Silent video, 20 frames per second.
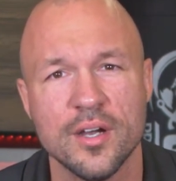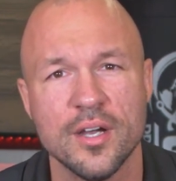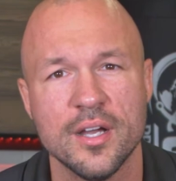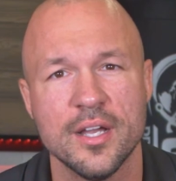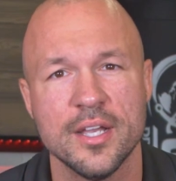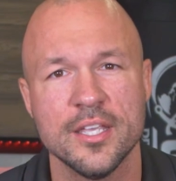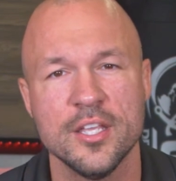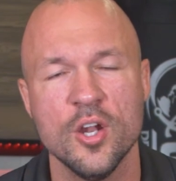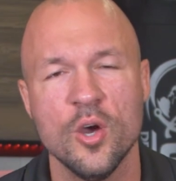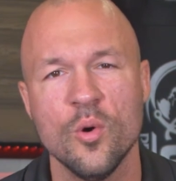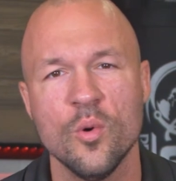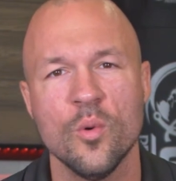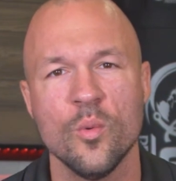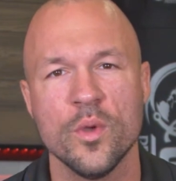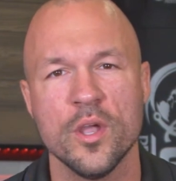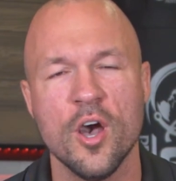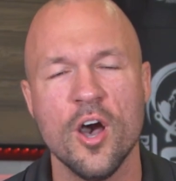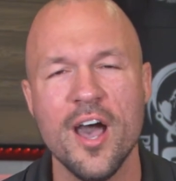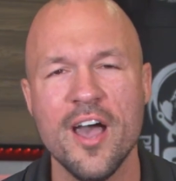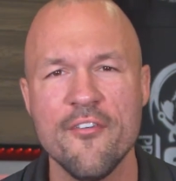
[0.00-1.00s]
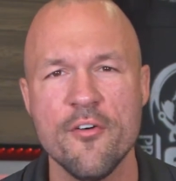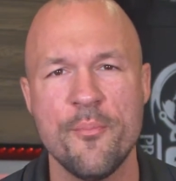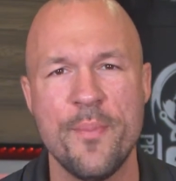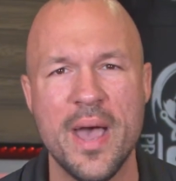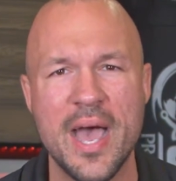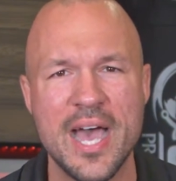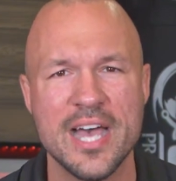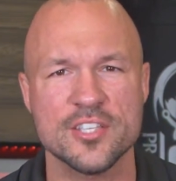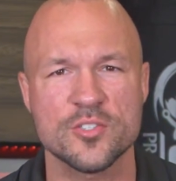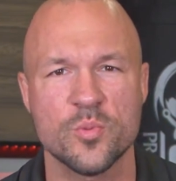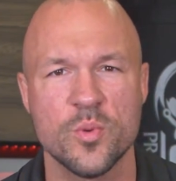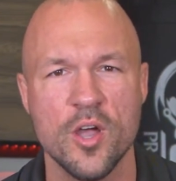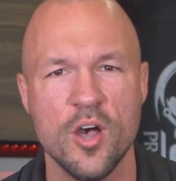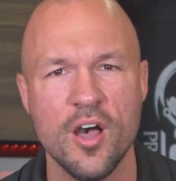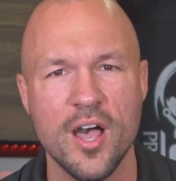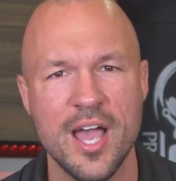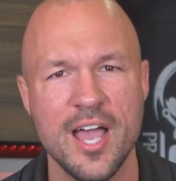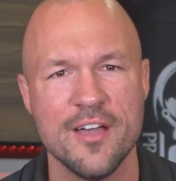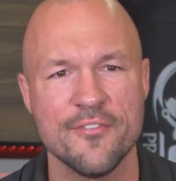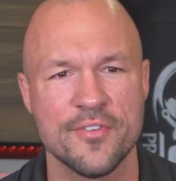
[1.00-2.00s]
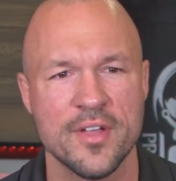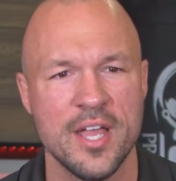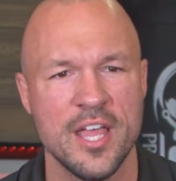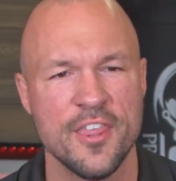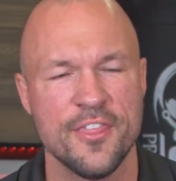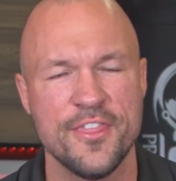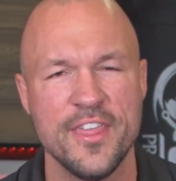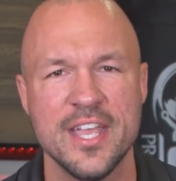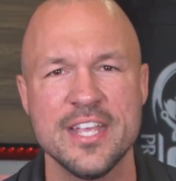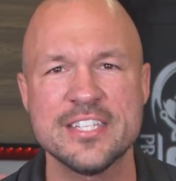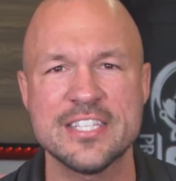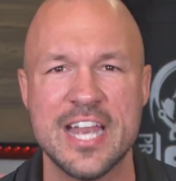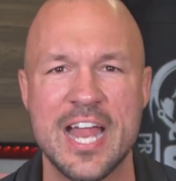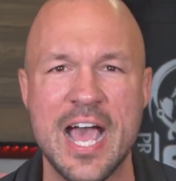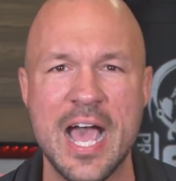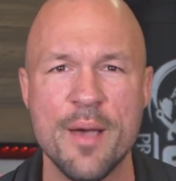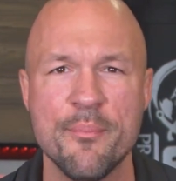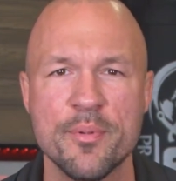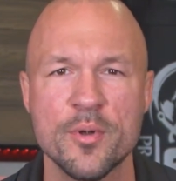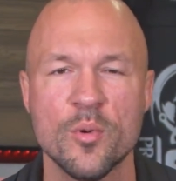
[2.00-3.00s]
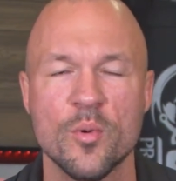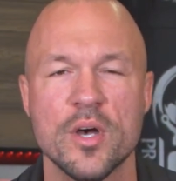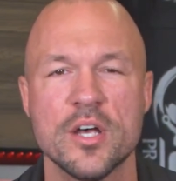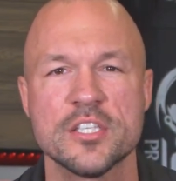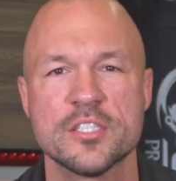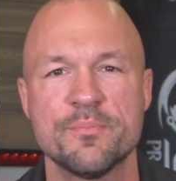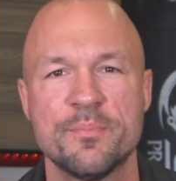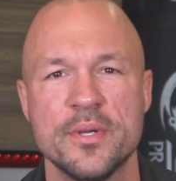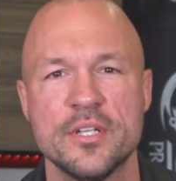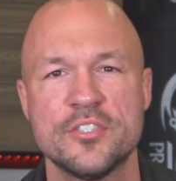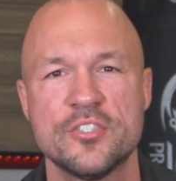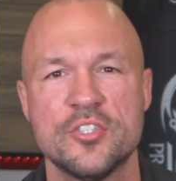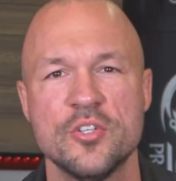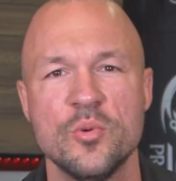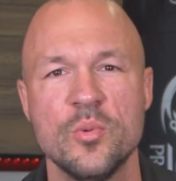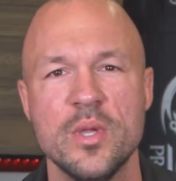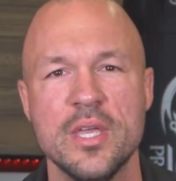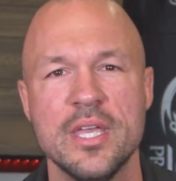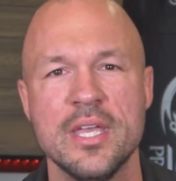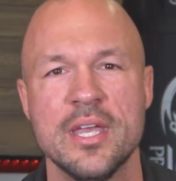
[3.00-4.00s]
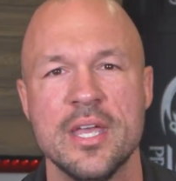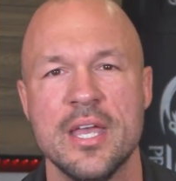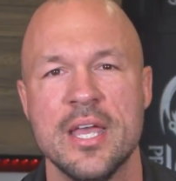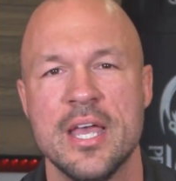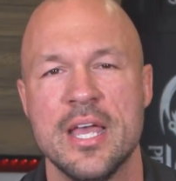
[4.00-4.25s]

You know, we all have a past. We all have things that happen to us, but do we,